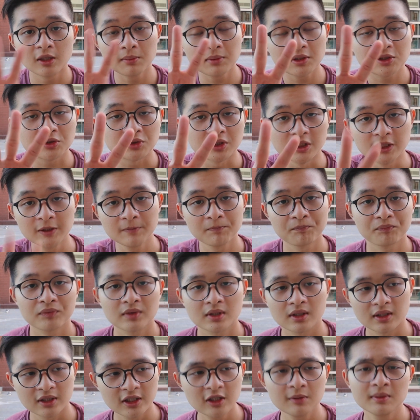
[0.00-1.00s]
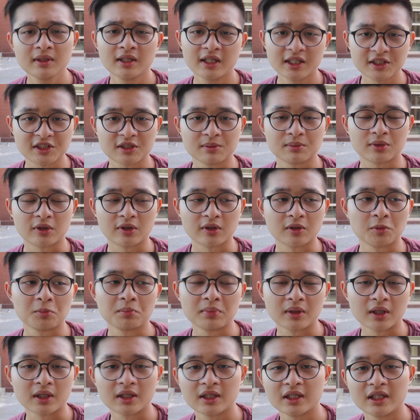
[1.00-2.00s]
Number 3, a little bit less important,
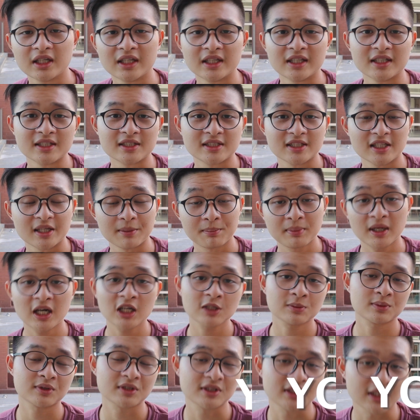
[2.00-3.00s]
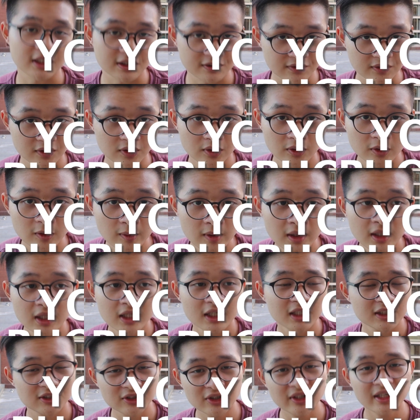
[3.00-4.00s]
but it is a passport size photo.
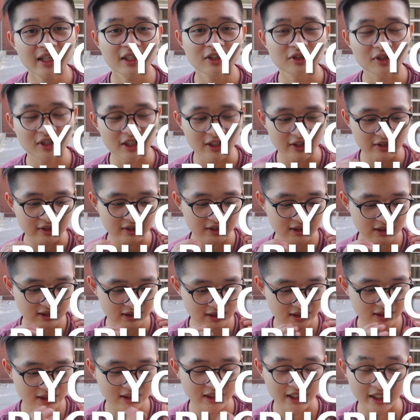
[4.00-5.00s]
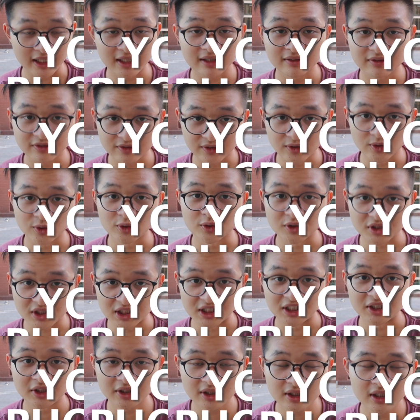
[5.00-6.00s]
It's not like you cannot take photos
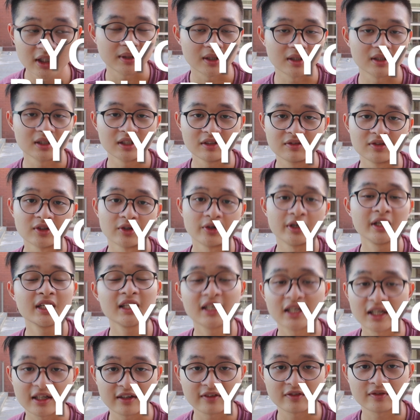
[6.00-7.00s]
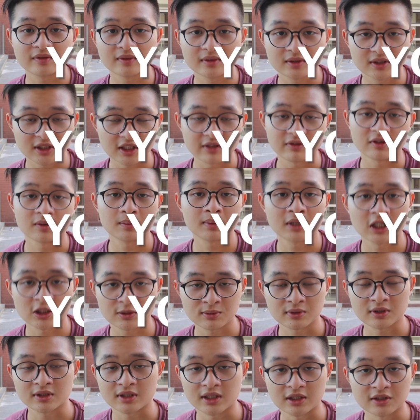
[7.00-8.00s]
here, but if you already have several
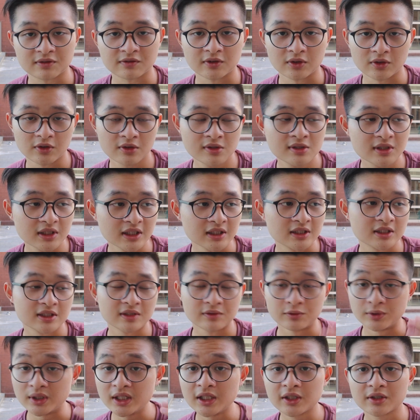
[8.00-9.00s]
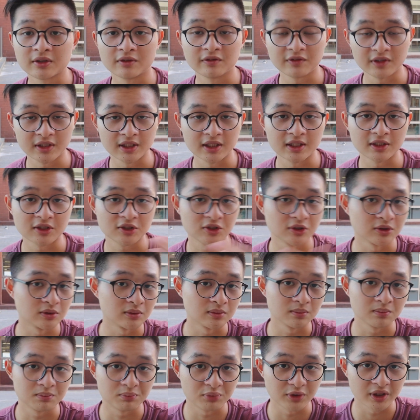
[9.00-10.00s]
passport size photos, it's really convenient to
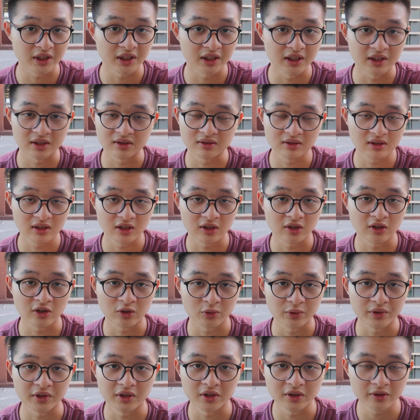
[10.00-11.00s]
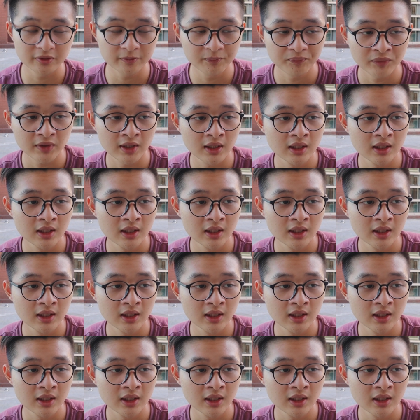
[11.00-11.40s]
bring it along with you,